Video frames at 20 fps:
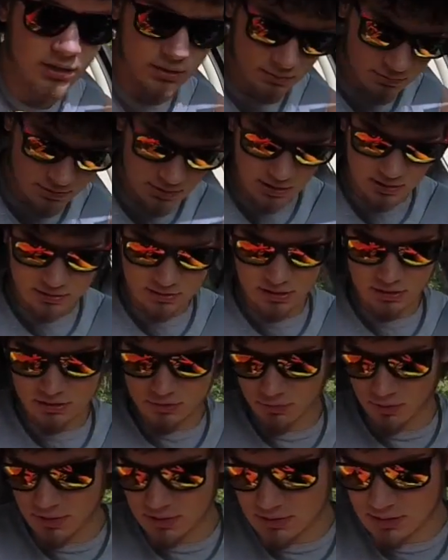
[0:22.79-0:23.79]
Because
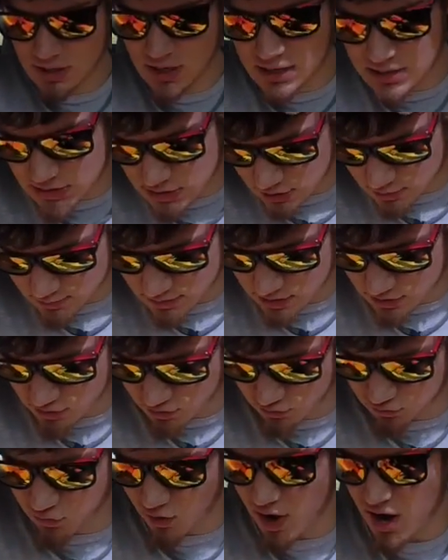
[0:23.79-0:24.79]
this Wednesday is going to be
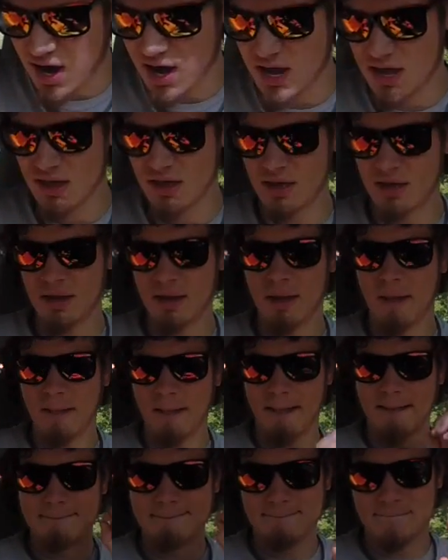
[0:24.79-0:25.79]
great,
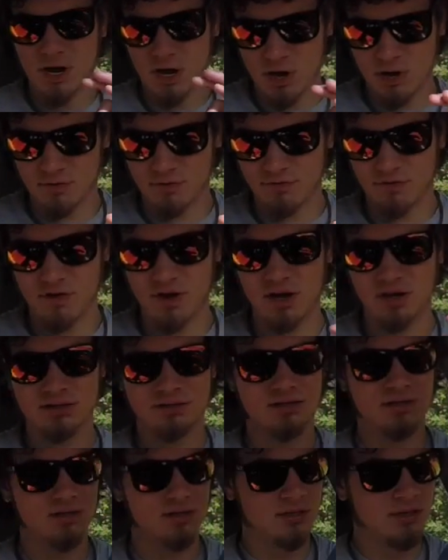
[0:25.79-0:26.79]

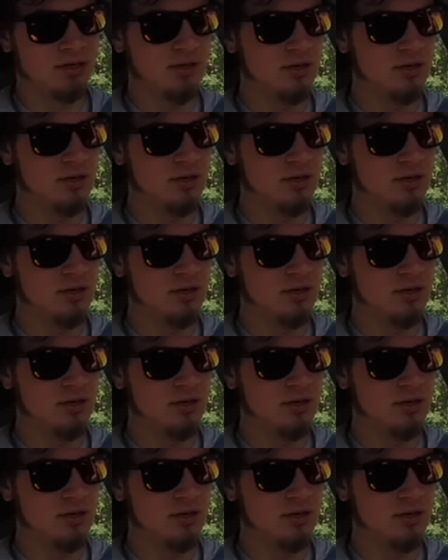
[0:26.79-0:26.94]
perfect.